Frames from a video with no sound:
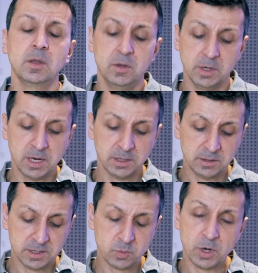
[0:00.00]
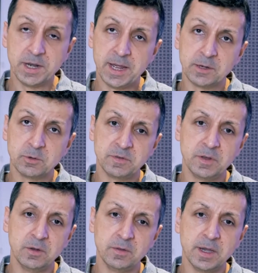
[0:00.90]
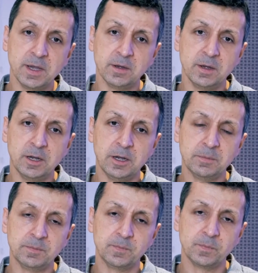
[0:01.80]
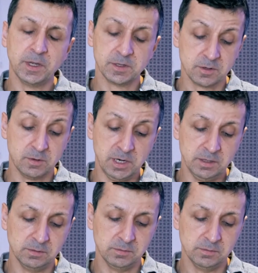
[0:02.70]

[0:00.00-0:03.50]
You're getting a nice wide angle of view there. That's great.